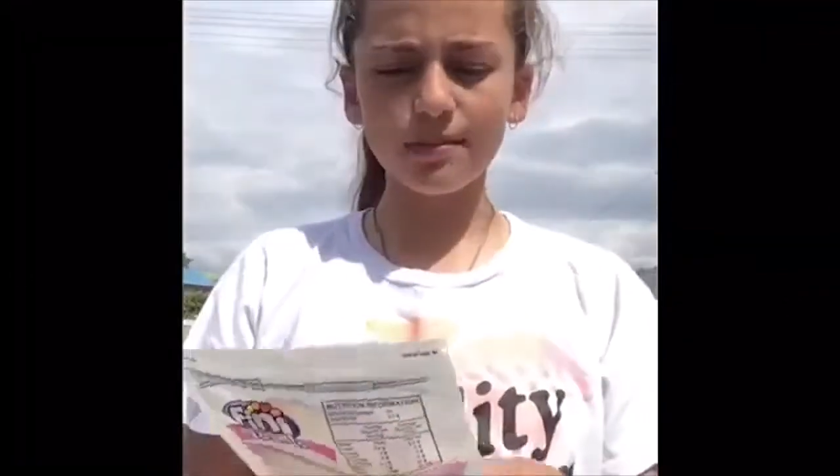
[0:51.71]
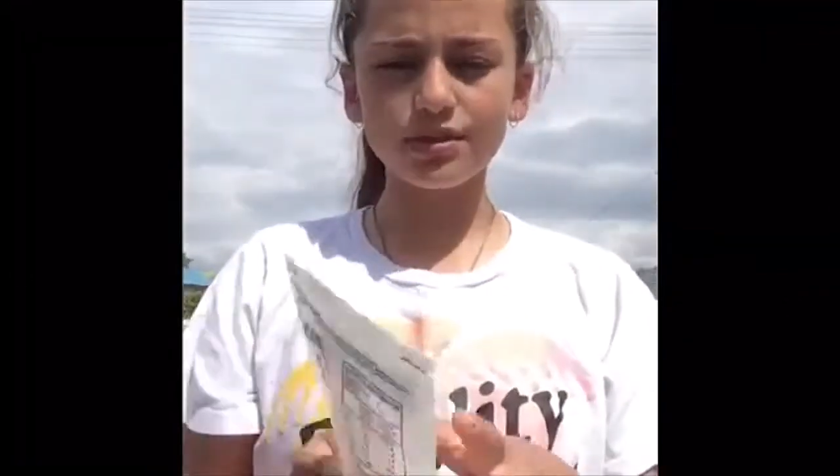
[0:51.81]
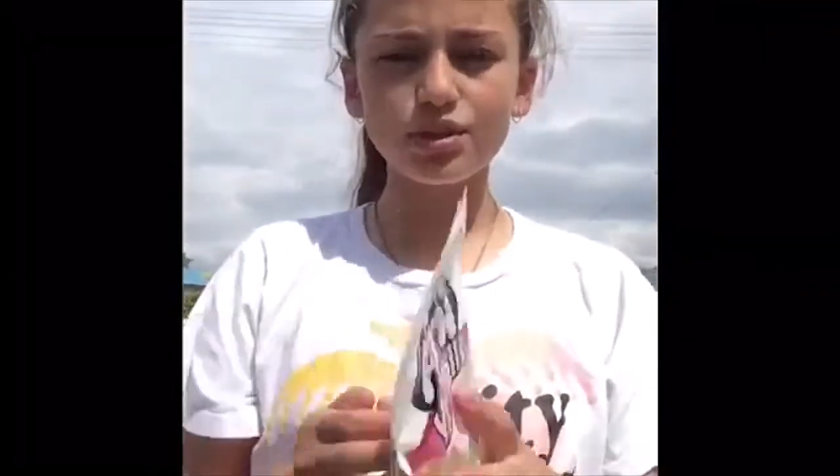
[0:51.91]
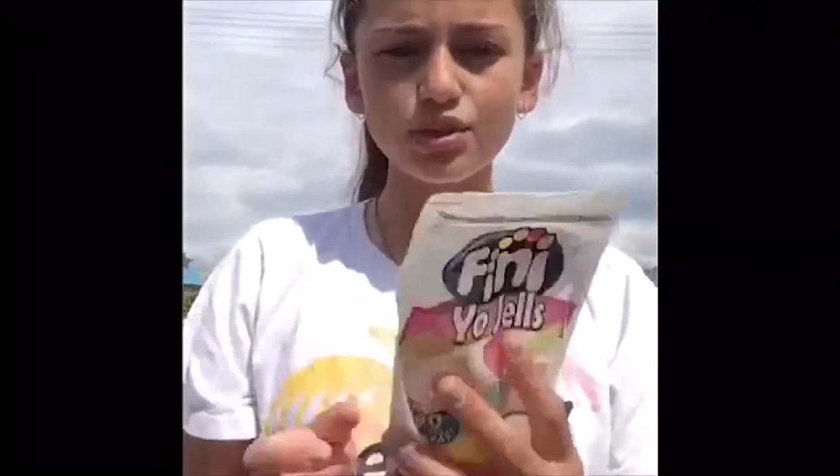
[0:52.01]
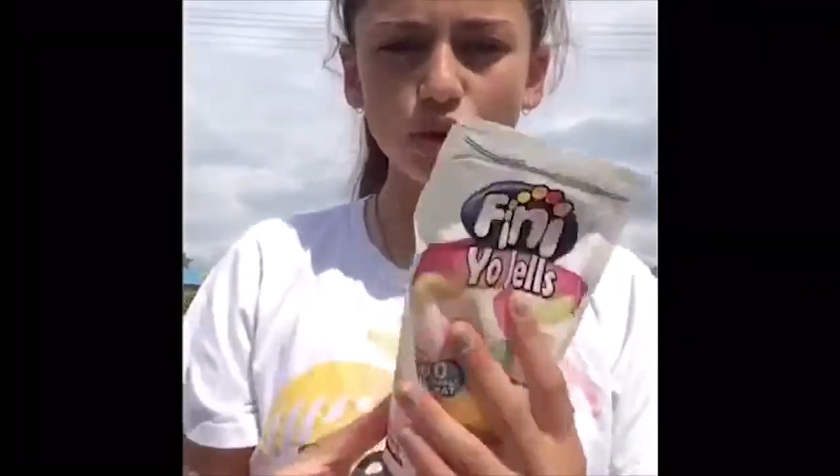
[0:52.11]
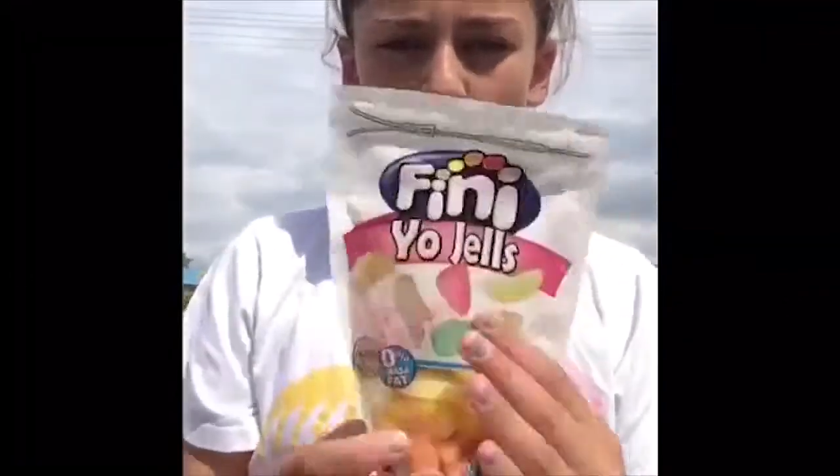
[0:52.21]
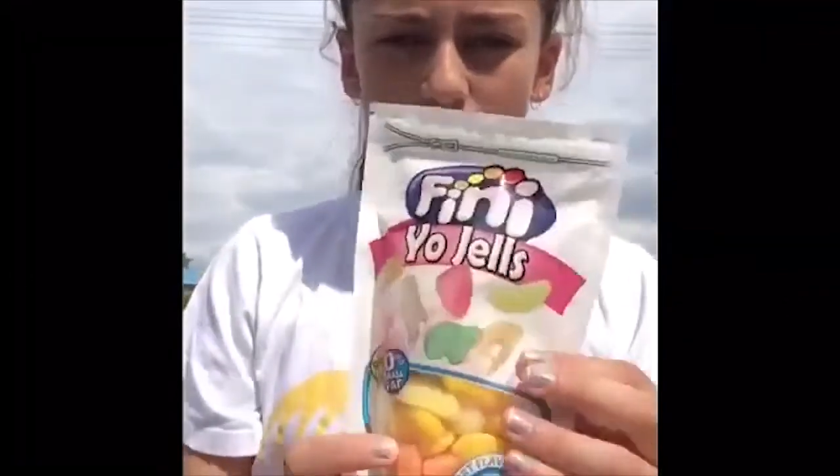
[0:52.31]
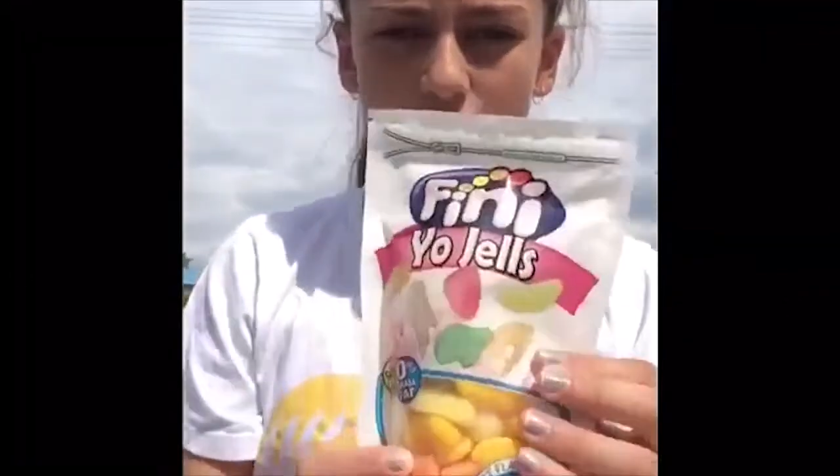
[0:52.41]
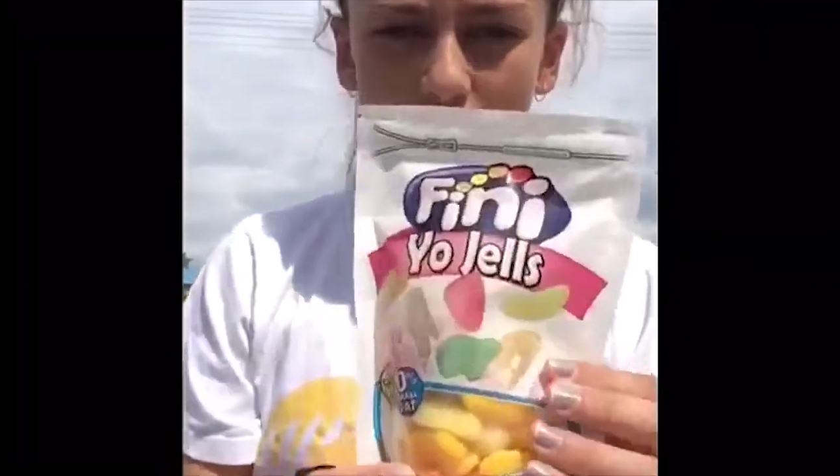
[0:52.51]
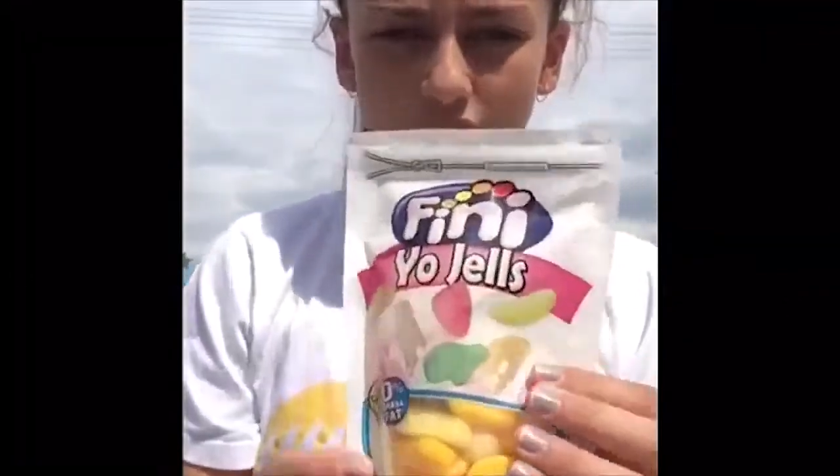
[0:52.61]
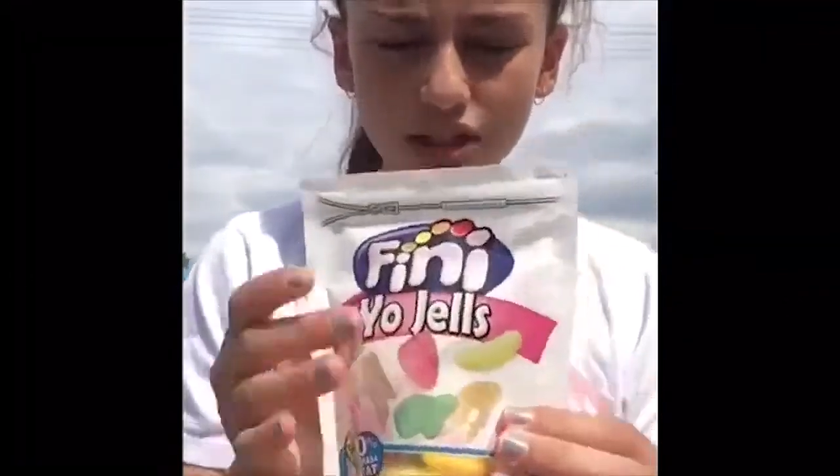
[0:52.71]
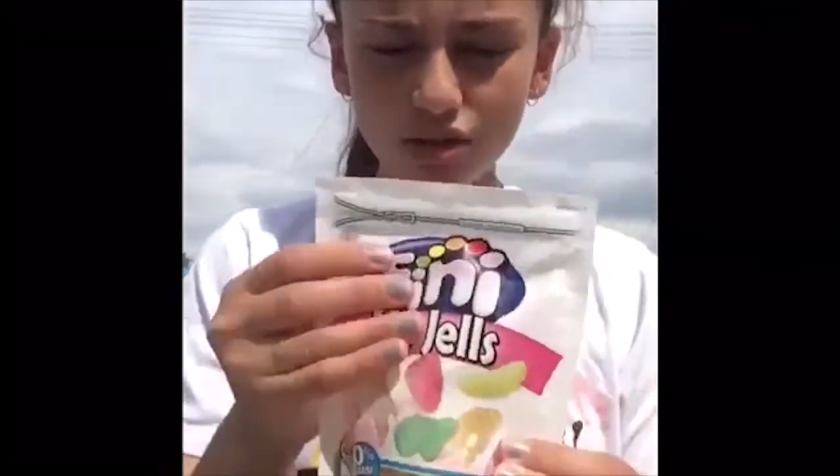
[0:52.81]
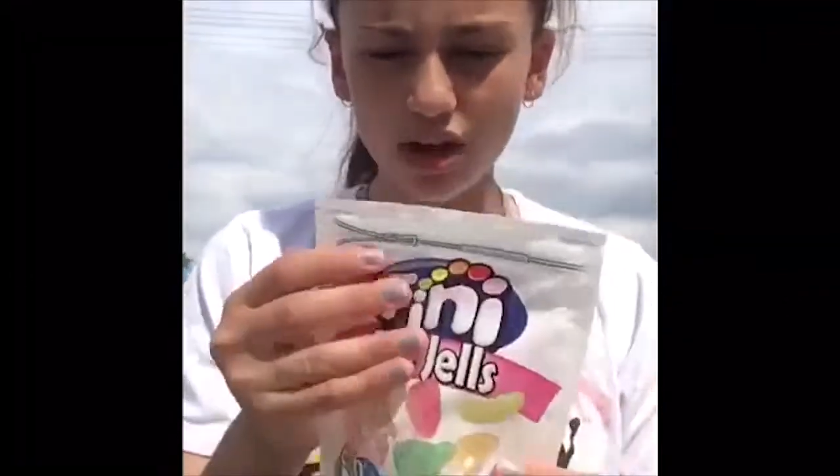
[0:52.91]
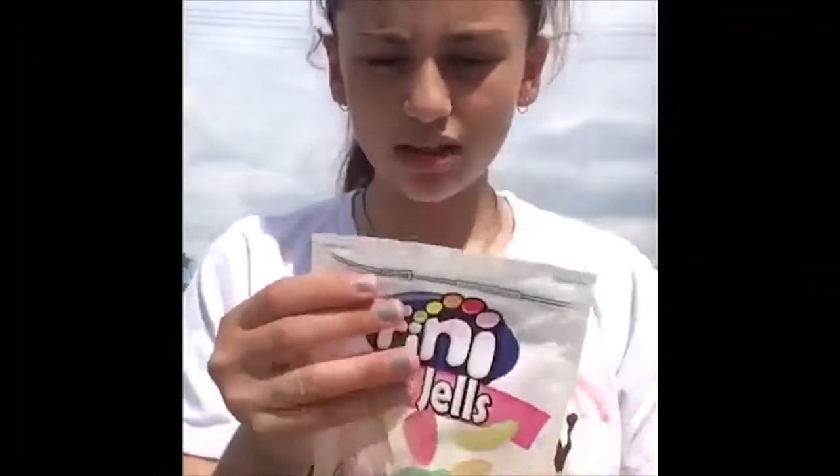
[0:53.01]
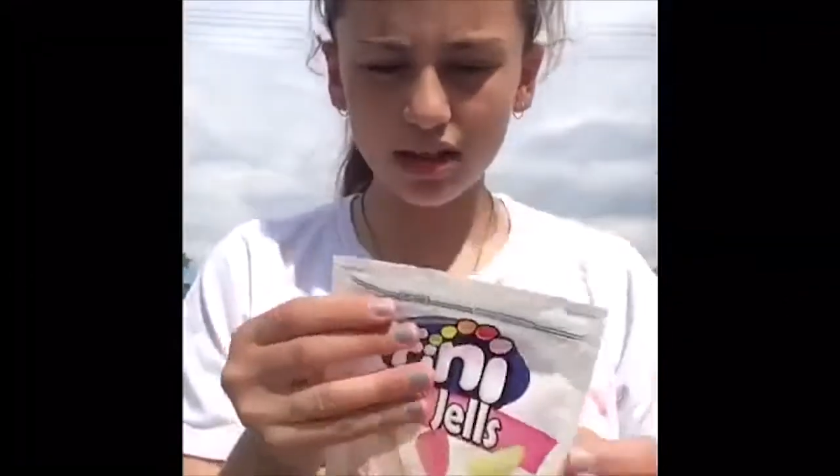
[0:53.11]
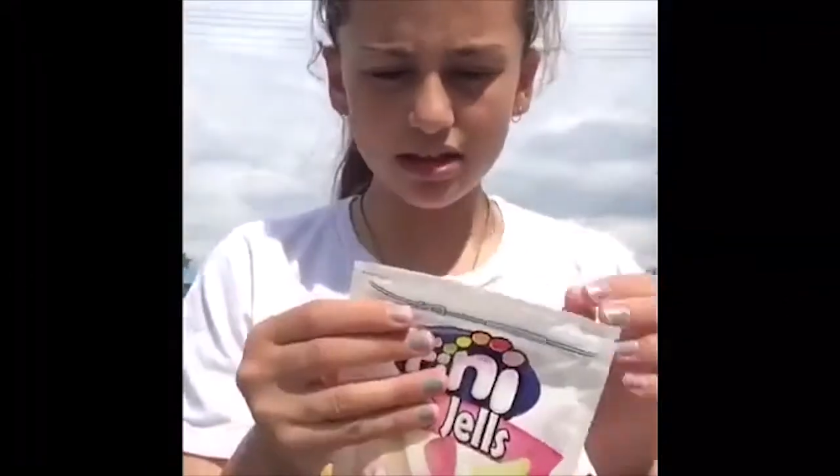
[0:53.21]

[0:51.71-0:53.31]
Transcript: I'm so excited to try